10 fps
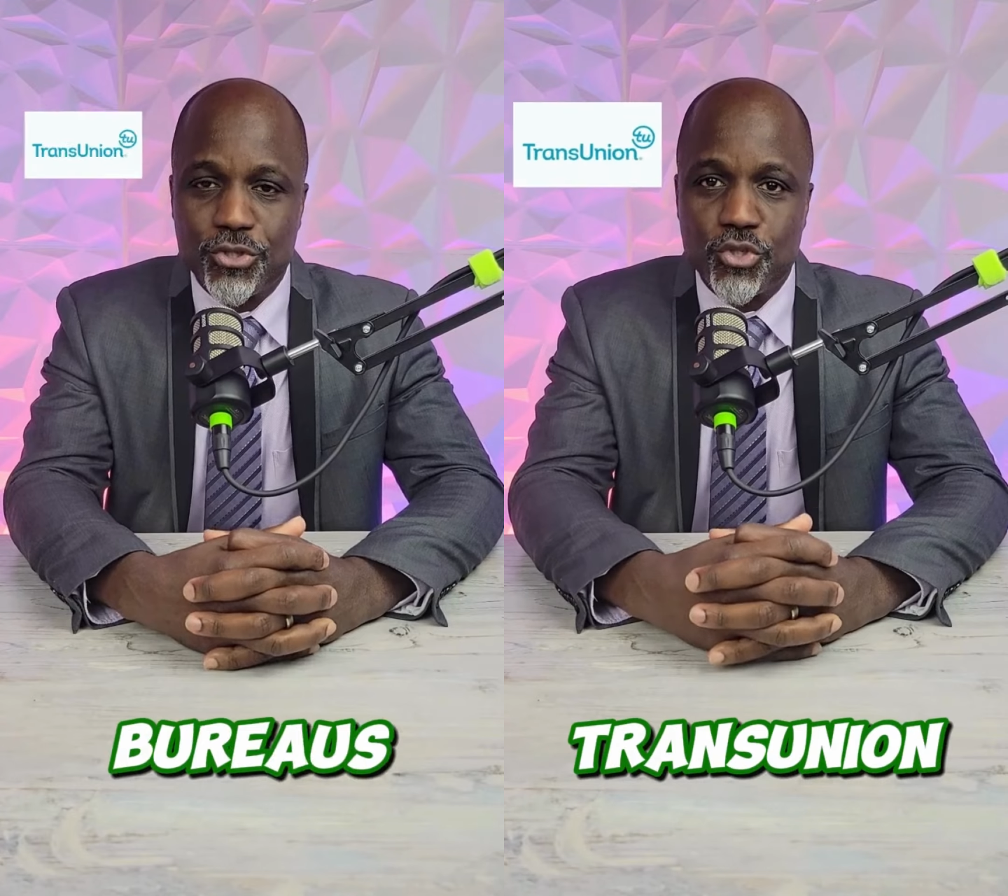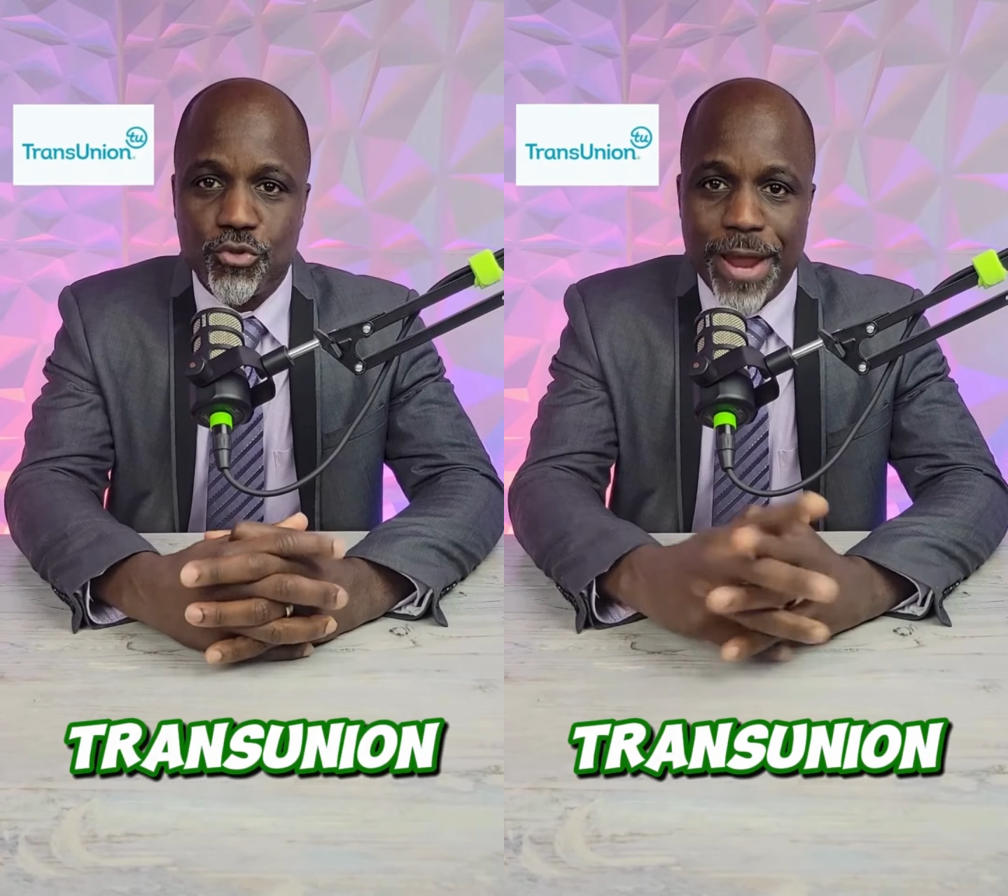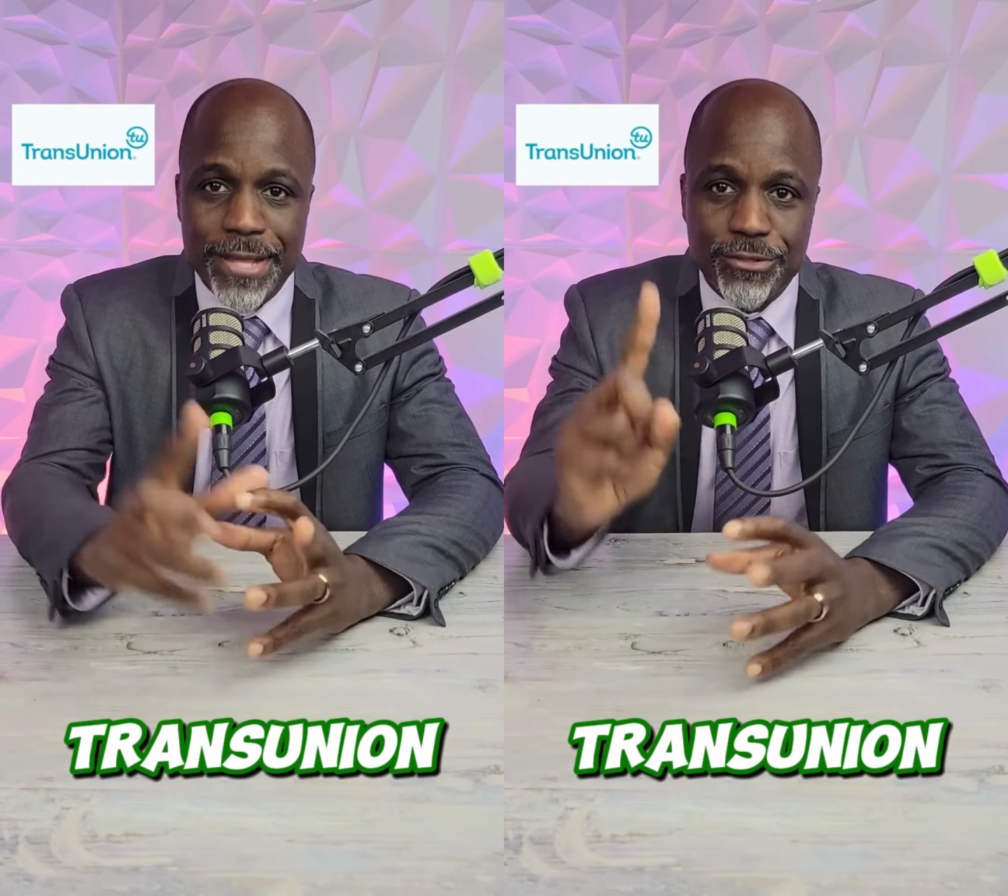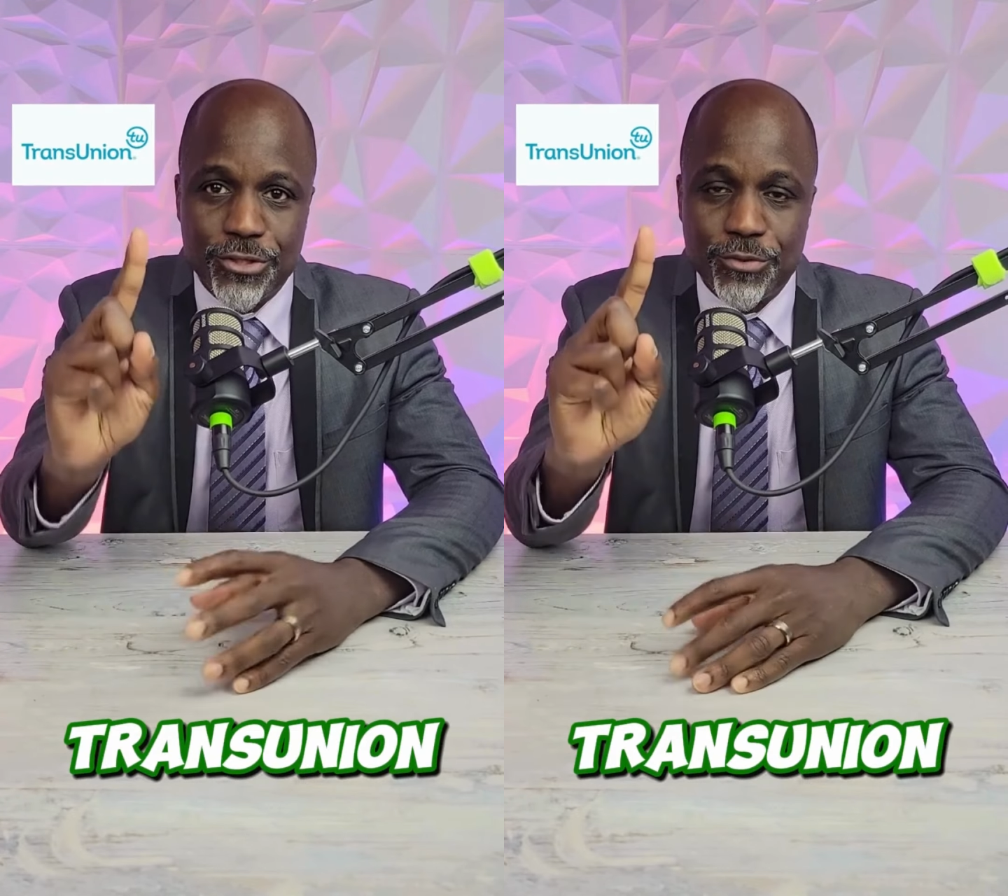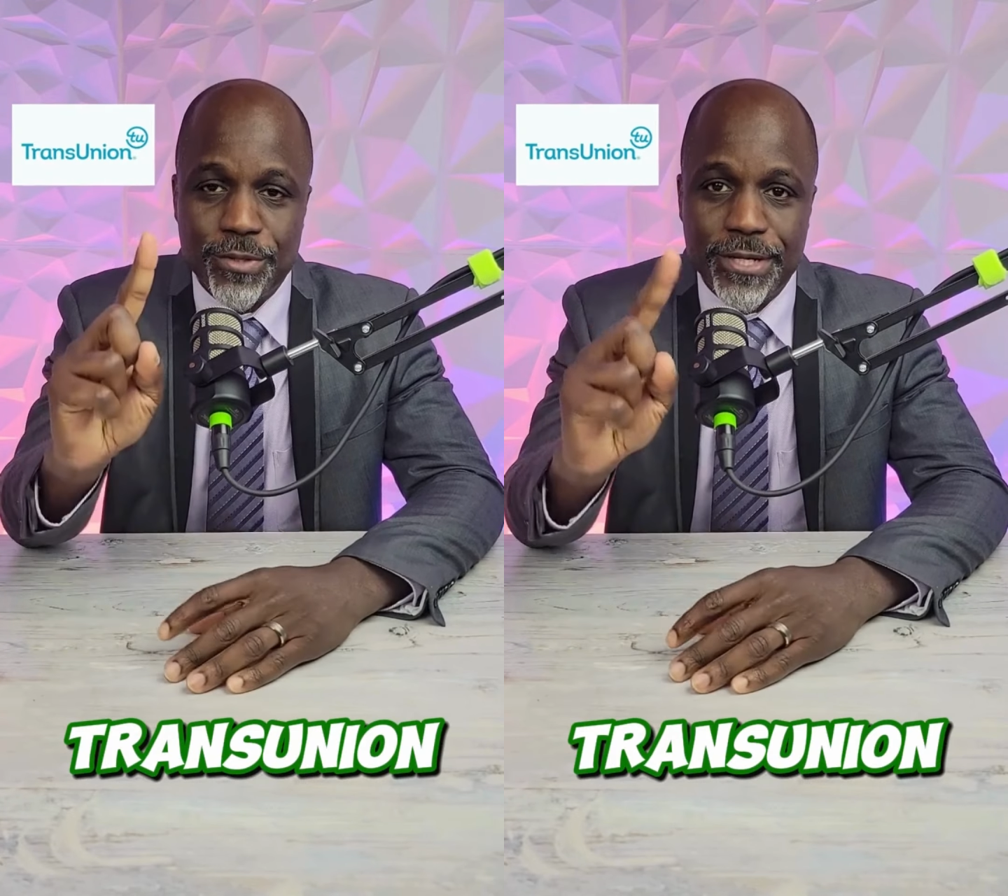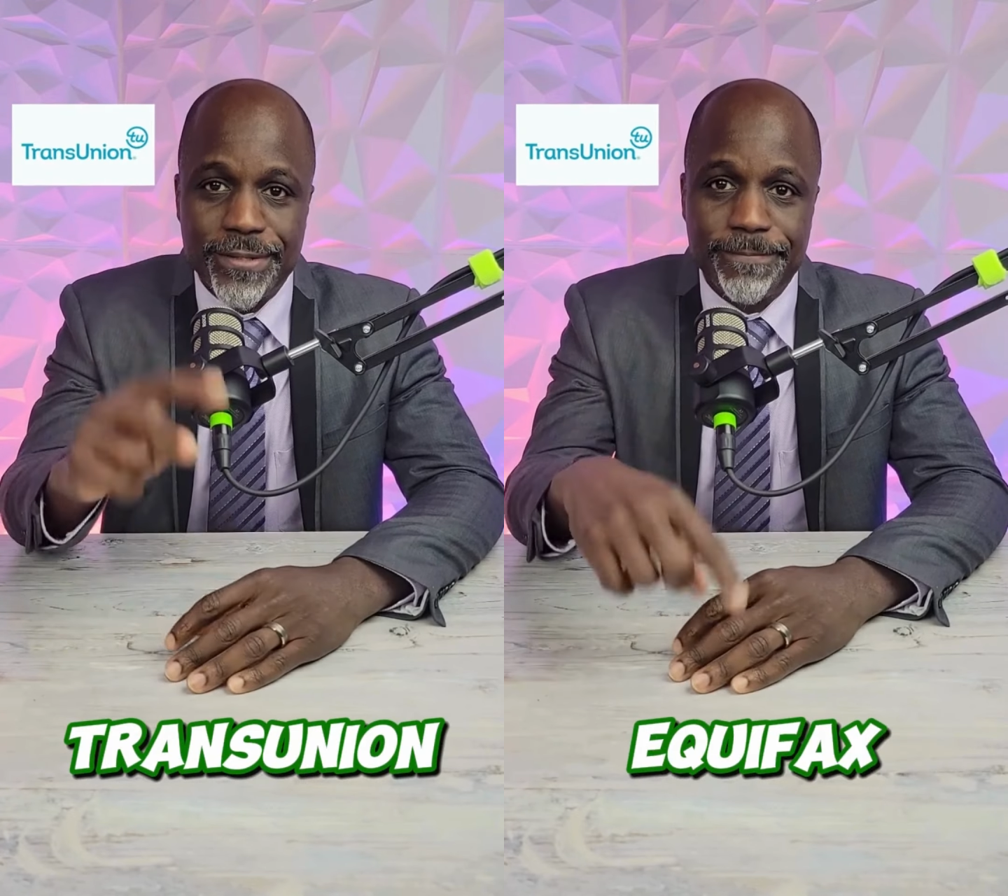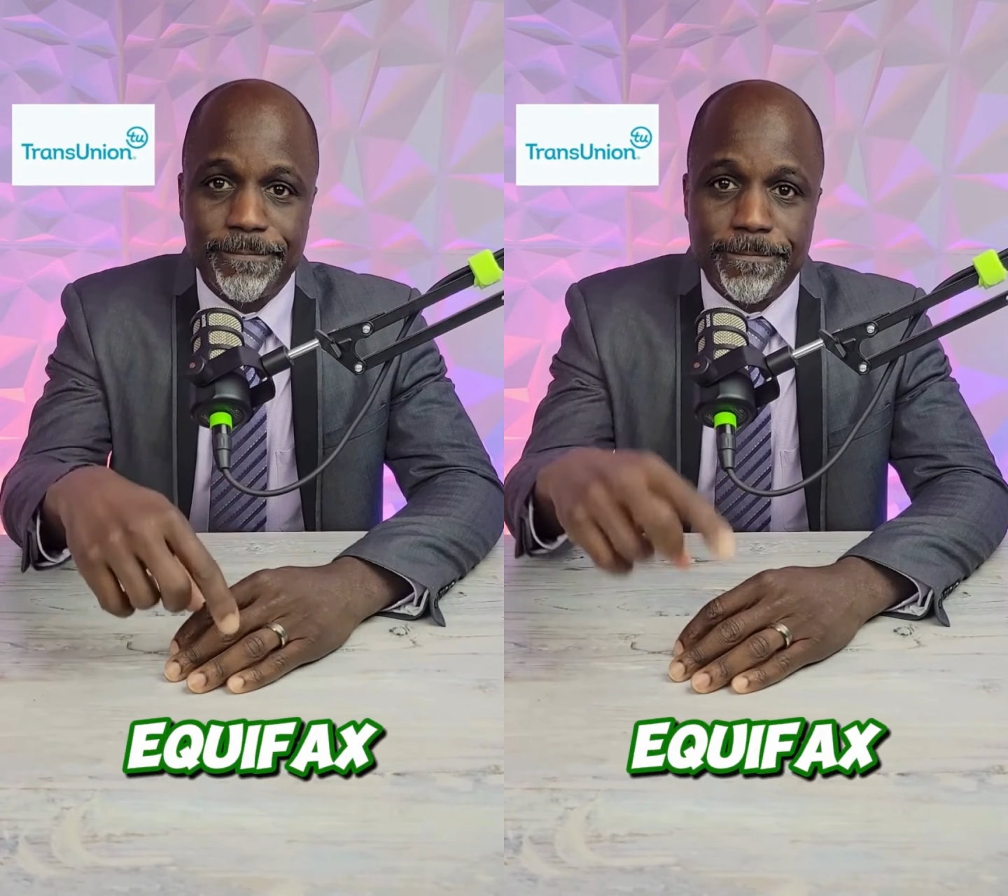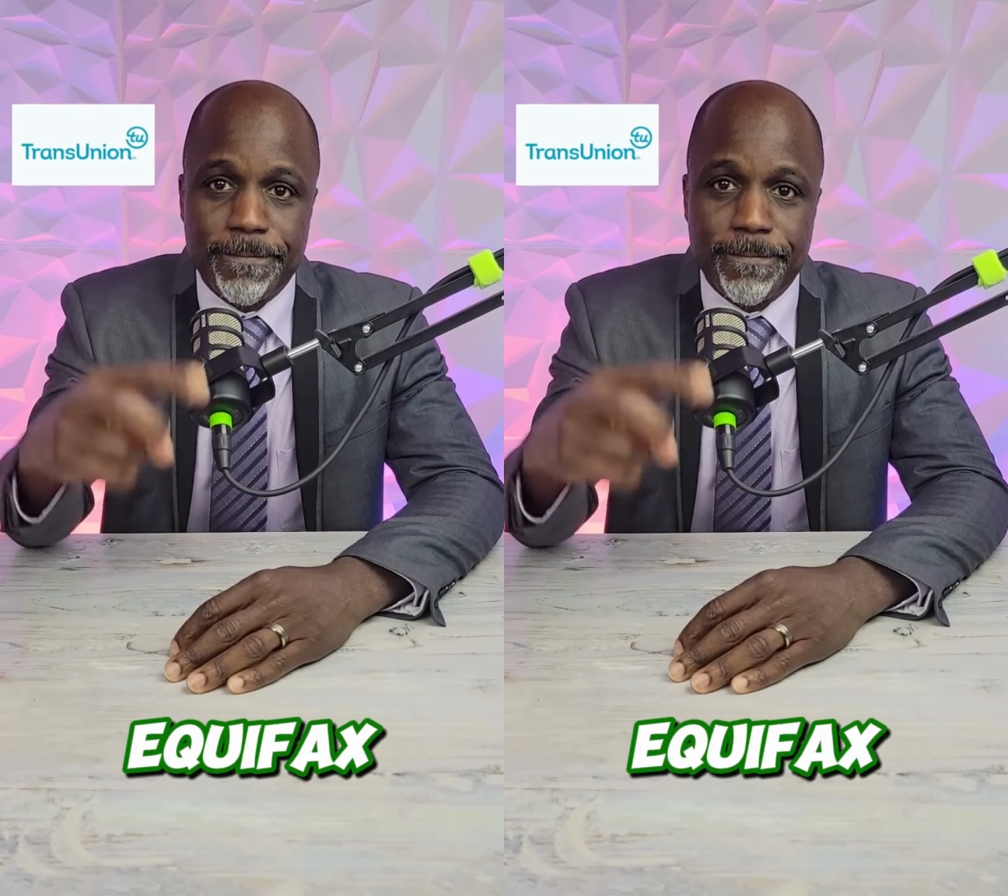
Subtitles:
TransUnion,